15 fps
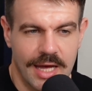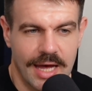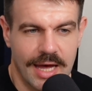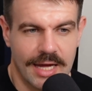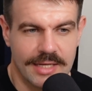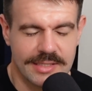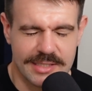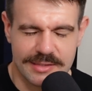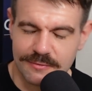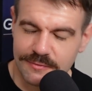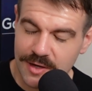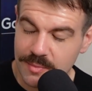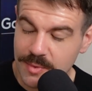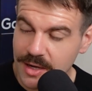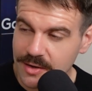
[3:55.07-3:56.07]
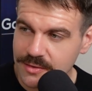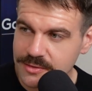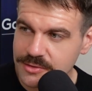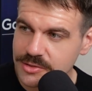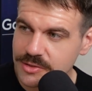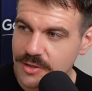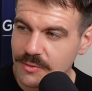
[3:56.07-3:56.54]
uh, to get some feedback on
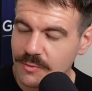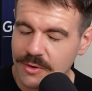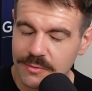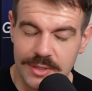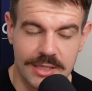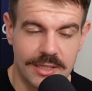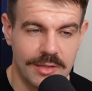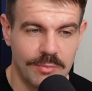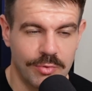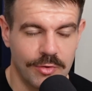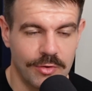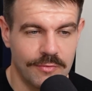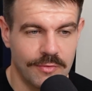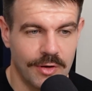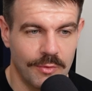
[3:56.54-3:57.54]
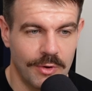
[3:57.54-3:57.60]
the show, what we can improve on,